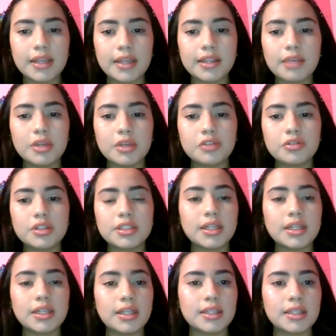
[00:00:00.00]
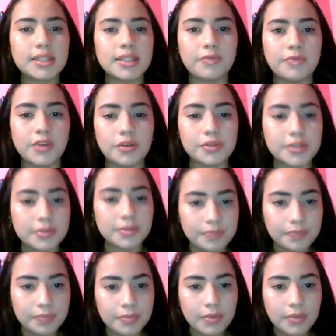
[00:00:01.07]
and getting them interested in the STEM field.